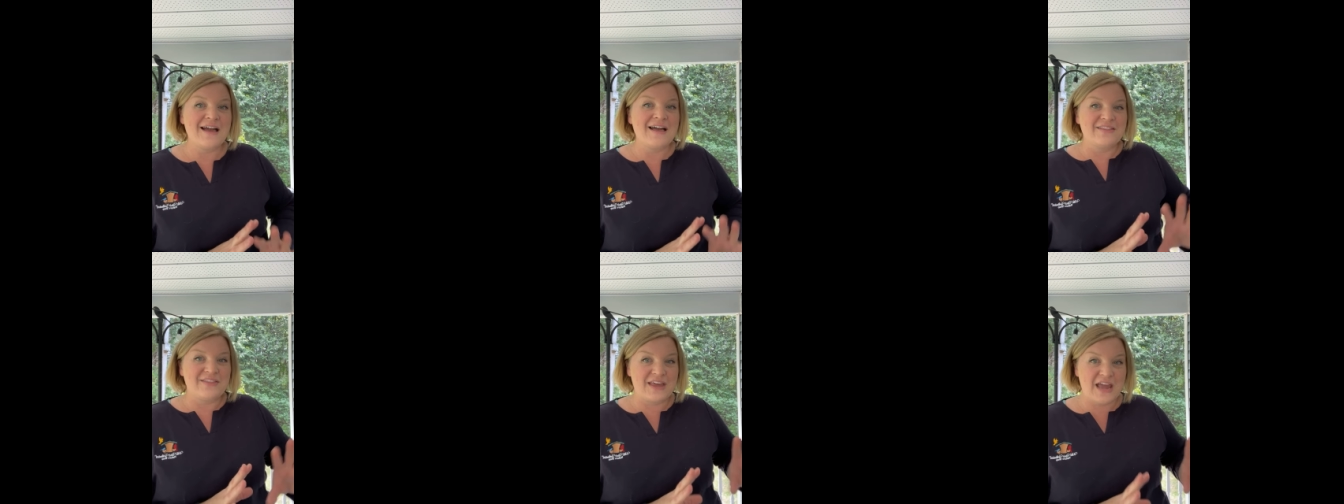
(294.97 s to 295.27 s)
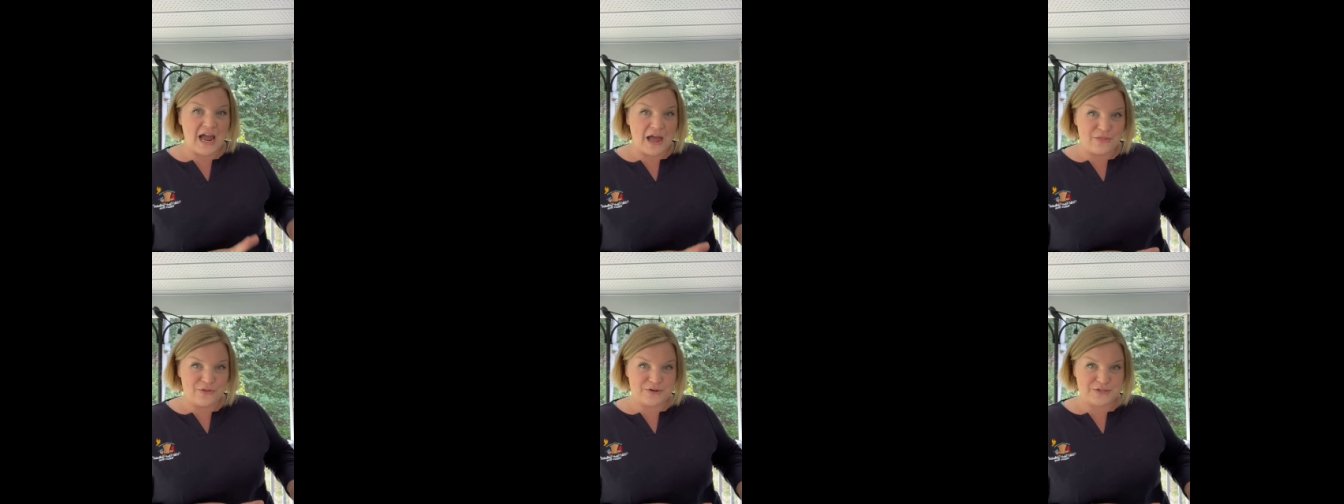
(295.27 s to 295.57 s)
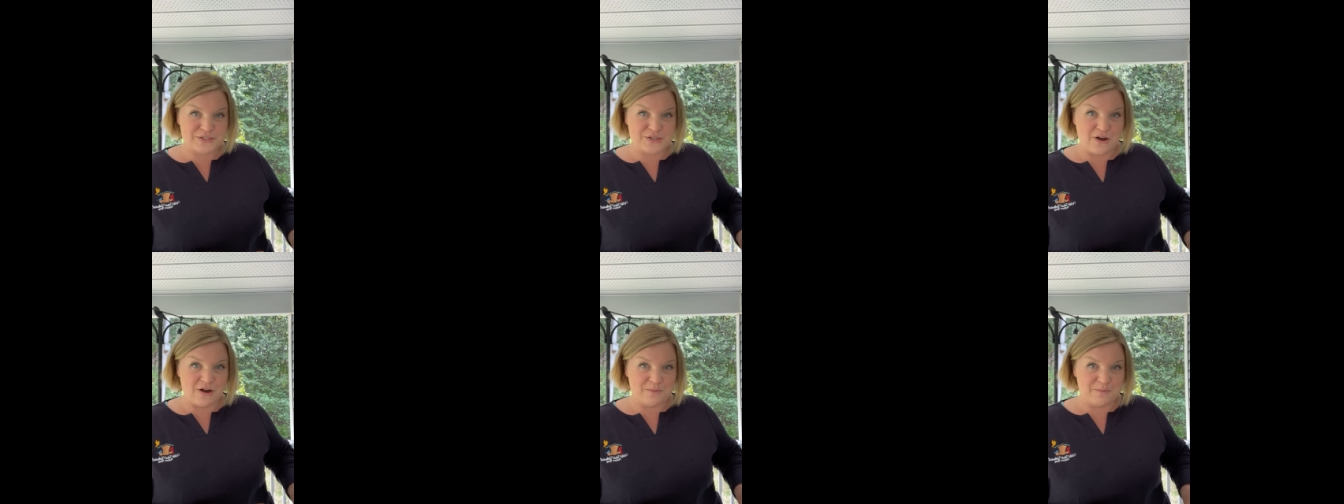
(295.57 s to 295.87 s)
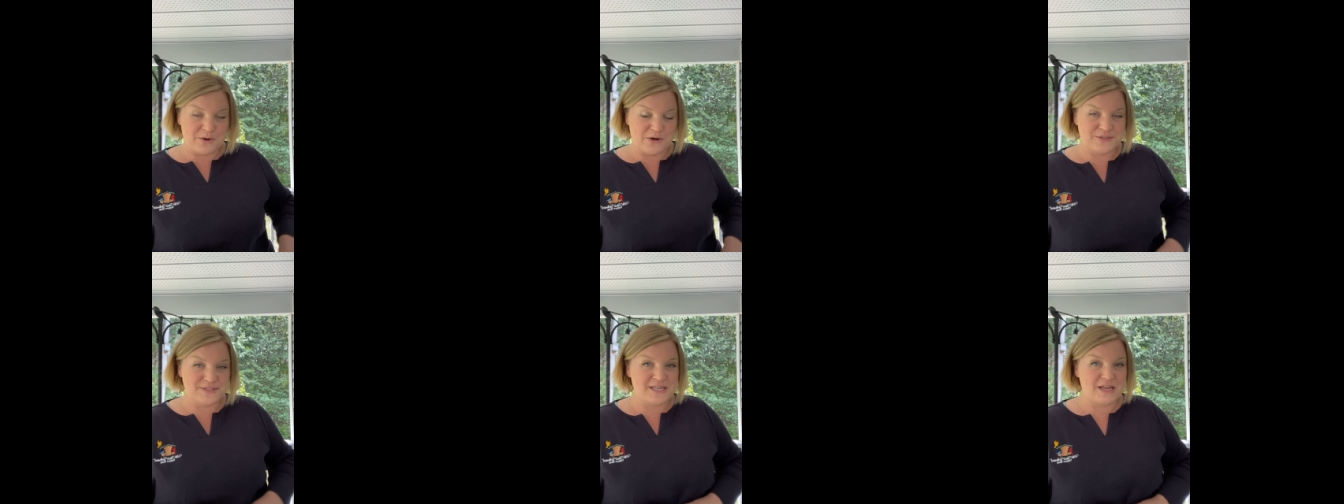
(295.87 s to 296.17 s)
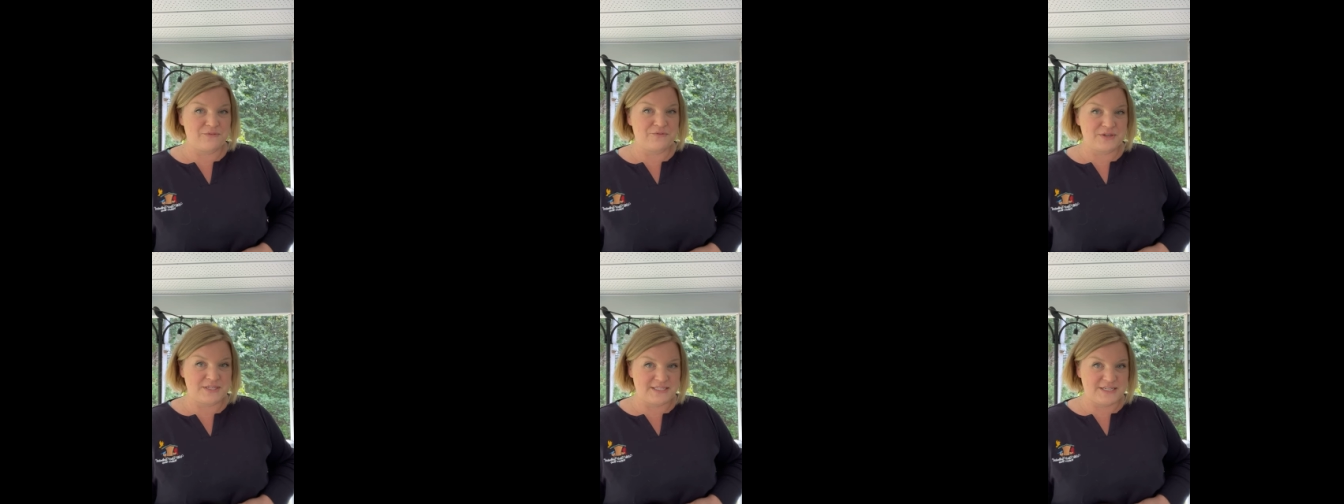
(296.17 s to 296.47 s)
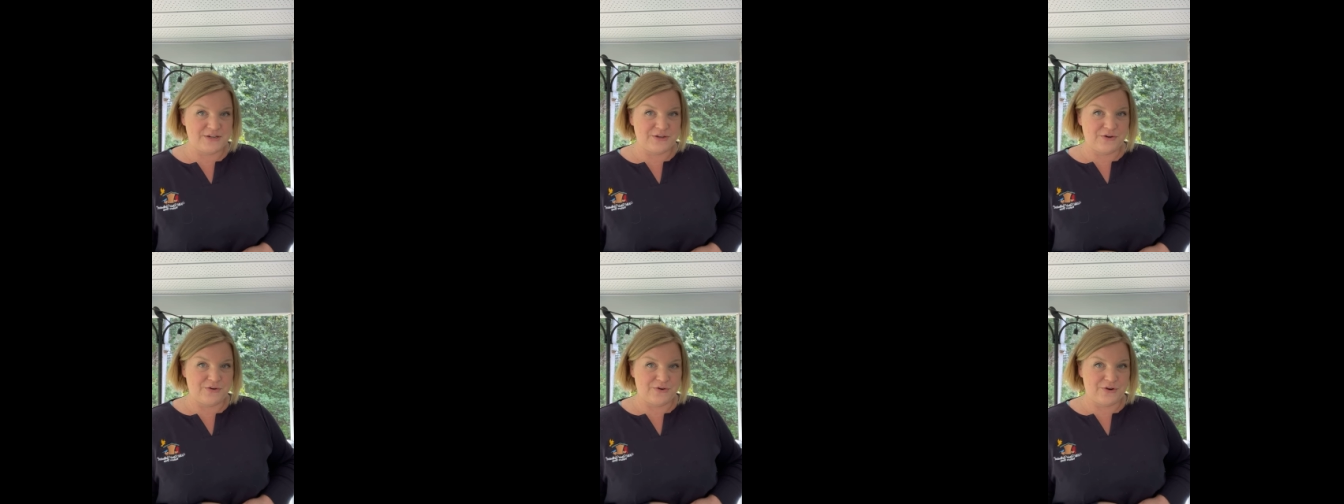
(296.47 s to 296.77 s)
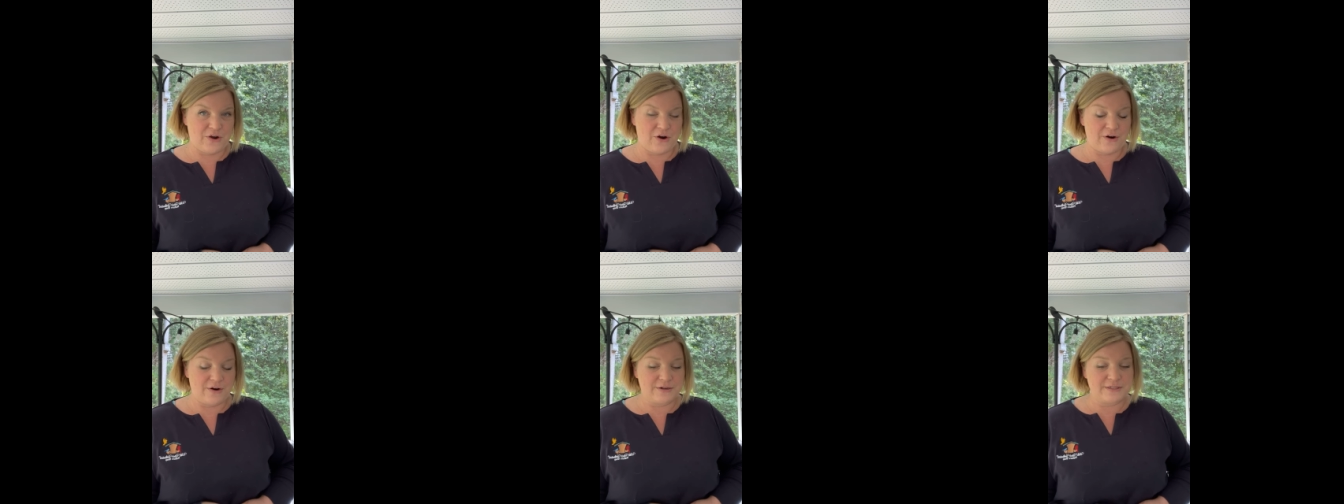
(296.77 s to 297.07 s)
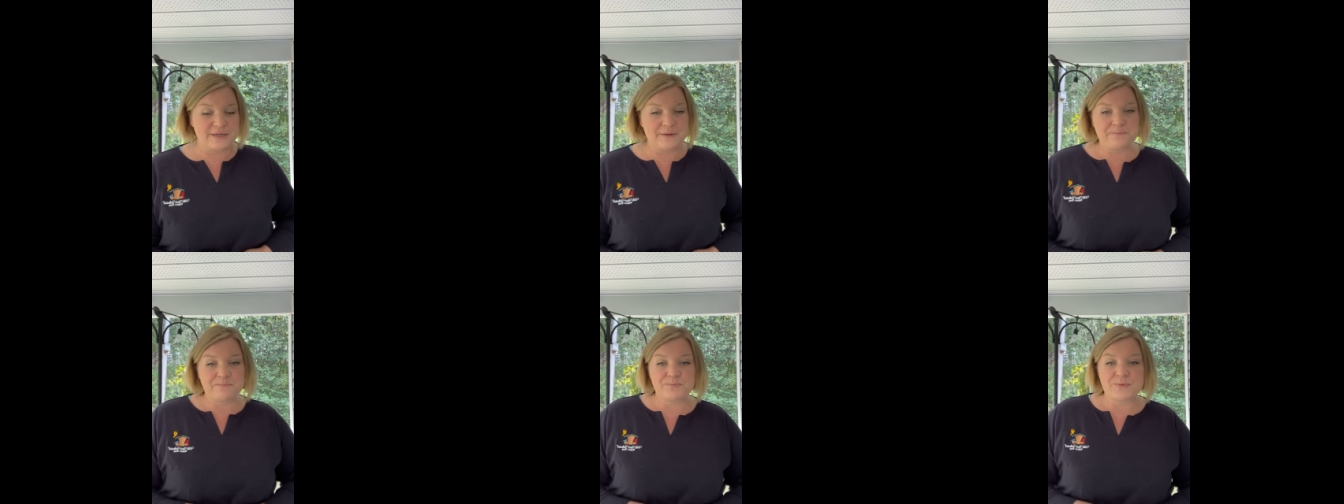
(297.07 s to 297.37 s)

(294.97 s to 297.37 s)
the other songbirds that visit your yard.